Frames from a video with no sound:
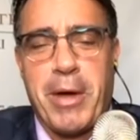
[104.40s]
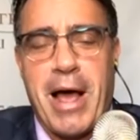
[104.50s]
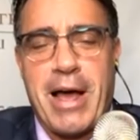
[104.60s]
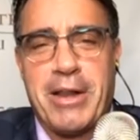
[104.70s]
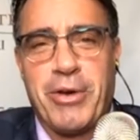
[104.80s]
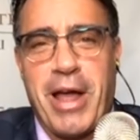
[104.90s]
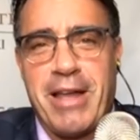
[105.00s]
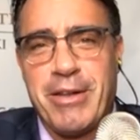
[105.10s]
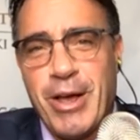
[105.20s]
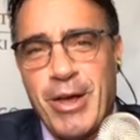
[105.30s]
to hide your
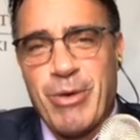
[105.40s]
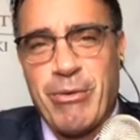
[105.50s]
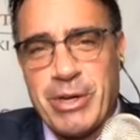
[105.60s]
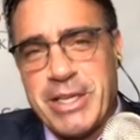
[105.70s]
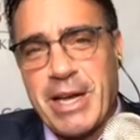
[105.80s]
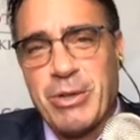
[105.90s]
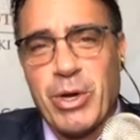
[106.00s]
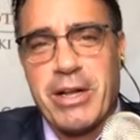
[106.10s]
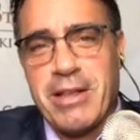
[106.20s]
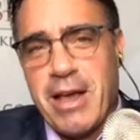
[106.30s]
head, and you want to take a
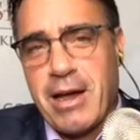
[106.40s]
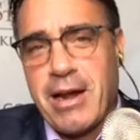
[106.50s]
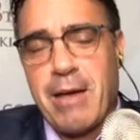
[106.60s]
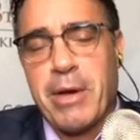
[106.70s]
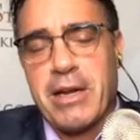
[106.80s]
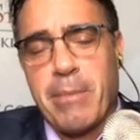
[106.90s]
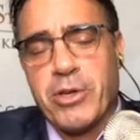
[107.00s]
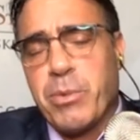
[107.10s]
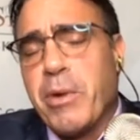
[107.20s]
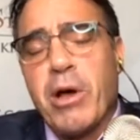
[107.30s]
look at the economic
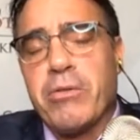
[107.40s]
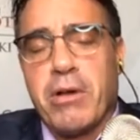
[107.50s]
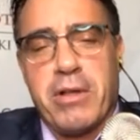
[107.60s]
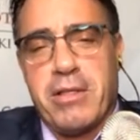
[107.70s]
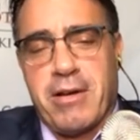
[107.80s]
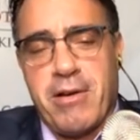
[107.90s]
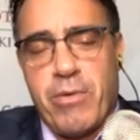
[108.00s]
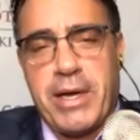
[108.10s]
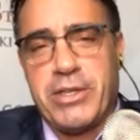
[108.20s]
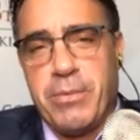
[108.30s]
numbers. But we all know that they're
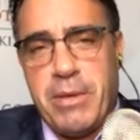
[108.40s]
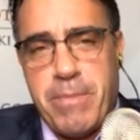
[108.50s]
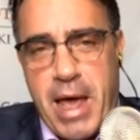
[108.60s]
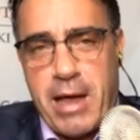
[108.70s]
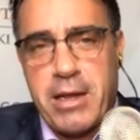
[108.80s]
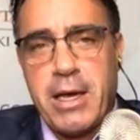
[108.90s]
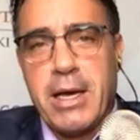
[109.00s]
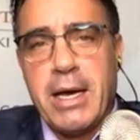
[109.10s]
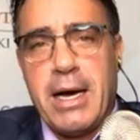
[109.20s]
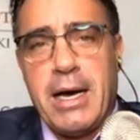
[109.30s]
going to be bad,
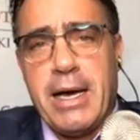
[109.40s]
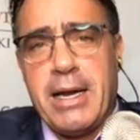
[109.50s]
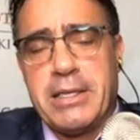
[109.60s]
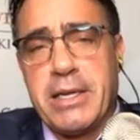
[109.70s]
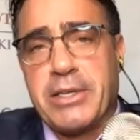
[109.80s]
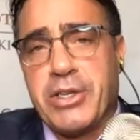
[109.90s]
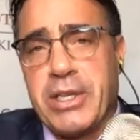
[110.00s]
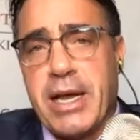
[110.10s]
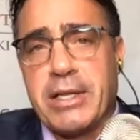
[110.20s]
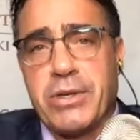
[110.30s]
uh, and it's not just
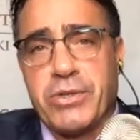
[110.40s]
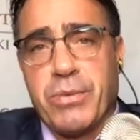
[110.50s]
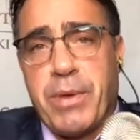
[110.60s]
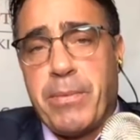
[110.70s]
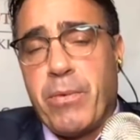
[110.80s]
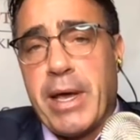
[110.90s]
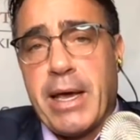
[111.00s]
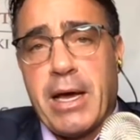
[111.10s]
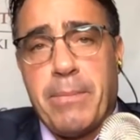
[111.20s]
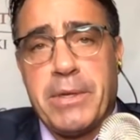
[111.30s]
that. It's also people
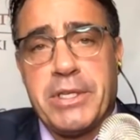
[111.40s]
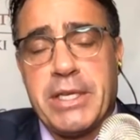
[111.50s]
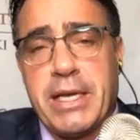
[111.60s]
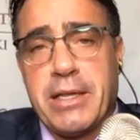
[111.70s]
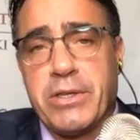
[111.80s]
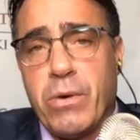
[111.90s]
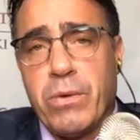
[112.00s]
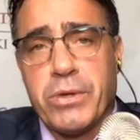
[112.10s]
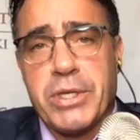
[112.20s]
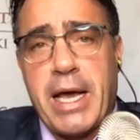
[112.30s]
waking up and seeing the
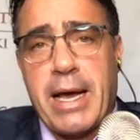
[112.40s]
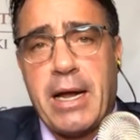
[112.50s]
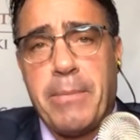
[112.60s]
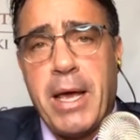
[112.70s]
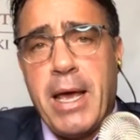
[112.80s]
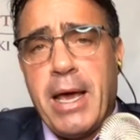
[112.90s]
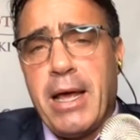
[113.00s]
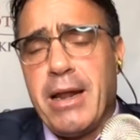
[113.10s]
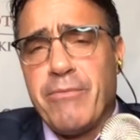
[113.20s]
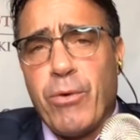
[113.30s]
totals add up. And,
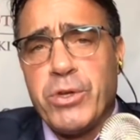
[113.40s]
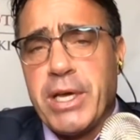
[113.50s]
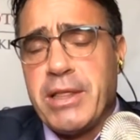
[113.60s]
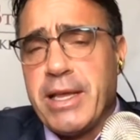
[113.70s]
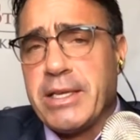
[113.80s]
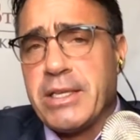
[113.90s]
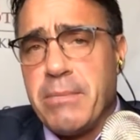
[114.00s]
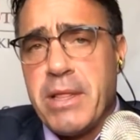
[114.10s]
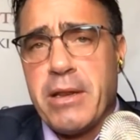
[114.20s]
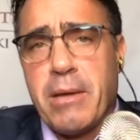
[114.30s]
and, unfortunately, I think some
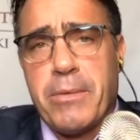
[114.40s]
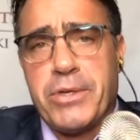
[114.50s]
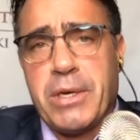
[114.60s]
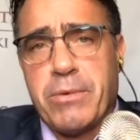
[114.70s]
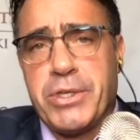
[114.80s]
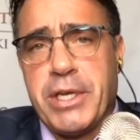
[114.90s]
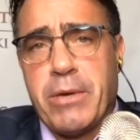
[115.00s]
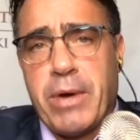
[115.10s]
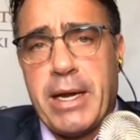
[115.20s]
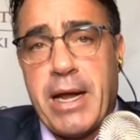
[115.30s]
of the numbers that we're
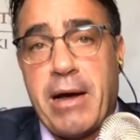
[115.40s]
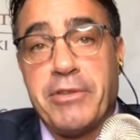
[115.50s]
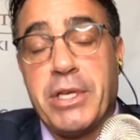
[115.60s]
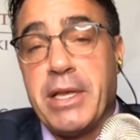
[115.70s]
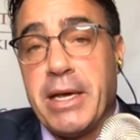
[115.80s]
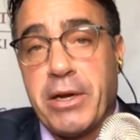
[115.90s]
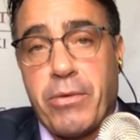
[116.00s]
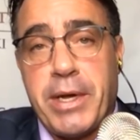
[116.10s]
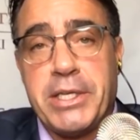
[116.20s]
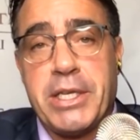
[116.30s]
seeing right now, obviously the
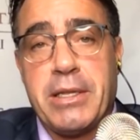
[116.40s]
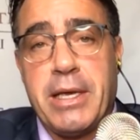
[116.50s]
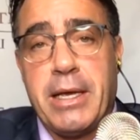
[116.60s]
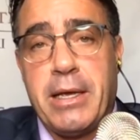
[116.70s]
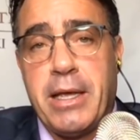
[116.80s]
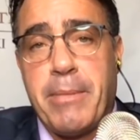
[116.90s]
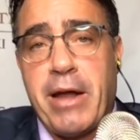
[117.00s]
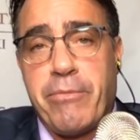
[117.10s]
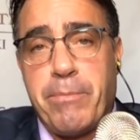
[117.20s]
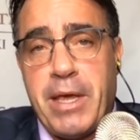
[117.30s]
increase in, in the
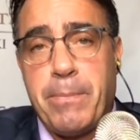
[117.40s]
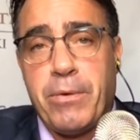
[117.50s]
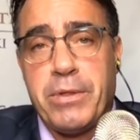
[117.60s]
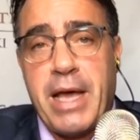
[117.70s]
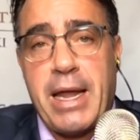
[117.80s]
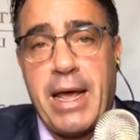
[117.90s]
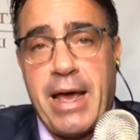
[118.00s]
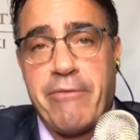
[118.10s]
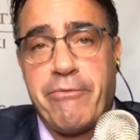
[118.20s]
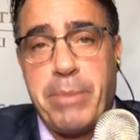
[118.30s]
amount of people that
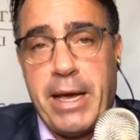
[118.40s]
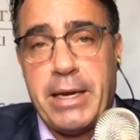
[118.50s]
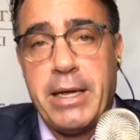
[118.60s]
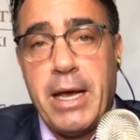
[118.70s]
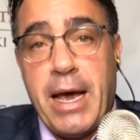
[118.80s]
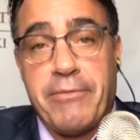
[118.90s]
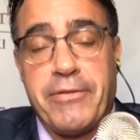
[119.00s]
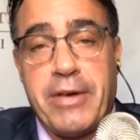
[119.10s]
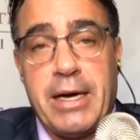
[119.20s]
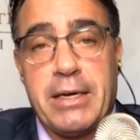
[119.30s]
have been have
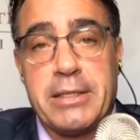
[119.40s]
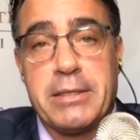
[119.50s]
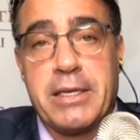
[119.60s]
uh,